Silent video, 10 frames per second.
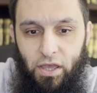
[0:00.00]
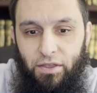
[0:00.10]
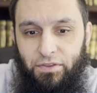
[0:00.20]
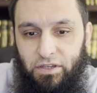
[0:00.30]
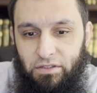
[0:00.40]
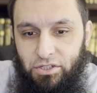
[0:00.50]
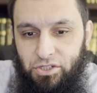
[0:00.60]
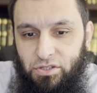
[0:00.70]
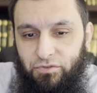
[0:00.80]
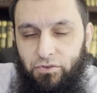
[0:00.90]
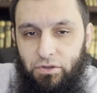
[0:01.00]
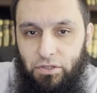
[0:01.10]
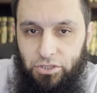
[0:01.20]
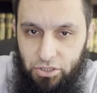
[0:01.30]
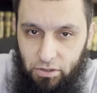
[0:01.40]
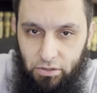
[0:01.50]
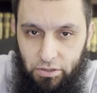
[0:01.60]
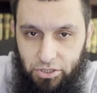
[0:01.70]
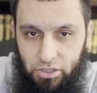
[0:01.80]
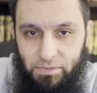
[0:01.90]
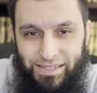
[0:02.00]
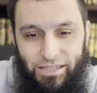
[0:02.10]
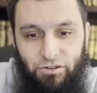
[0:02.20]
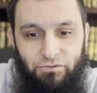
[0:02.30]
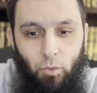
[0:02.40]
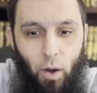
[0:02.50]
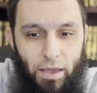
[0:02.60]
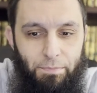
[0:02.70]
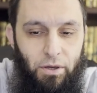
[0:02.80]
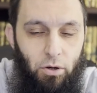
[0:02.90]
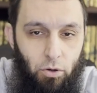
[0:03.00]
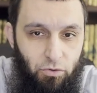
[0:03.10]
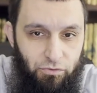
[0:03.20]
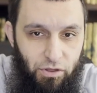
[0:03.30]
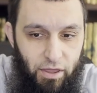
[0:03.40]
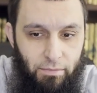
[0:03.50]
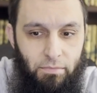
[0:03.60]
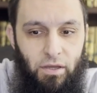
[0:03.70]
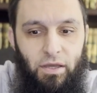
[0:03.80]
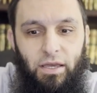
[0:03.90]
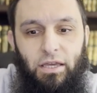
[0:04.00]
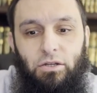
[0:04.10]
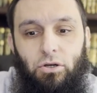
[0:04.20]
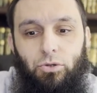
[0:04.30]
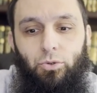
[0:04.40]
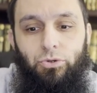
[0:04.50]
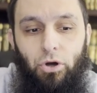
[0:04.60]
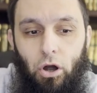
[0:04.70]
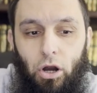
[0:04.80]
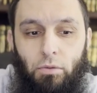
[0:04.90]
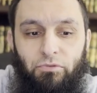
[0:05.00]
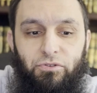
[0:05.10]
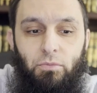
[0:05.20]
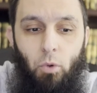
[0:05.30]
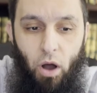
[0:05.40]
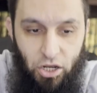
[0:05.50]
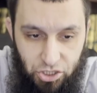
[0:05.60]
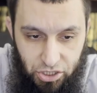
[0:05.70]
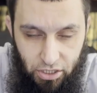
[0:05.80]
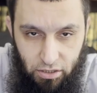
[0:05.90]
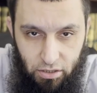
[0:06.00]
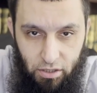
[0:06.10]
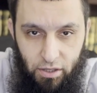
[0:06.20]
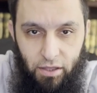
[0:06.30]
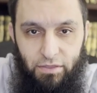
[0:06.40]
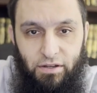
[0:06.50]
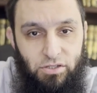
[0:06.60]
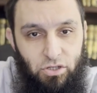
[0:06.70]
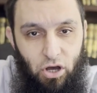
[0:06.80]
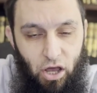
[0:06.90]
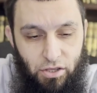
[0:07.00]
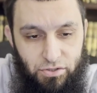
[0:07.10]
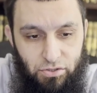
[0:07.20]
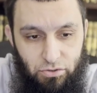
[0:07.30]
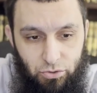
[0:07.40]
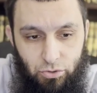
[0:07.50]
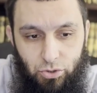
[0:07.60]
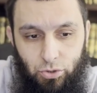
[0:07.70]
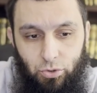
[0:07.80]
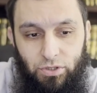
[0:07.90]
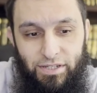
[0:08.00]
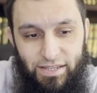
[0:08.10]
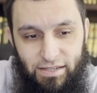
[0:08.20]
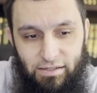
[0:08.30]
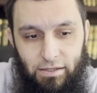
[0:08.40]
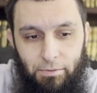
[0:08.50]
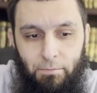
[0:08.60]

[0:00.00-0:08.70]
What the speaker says: The conditions for the legitimacy of wiping over them include harm from washing that is caused due to necessity.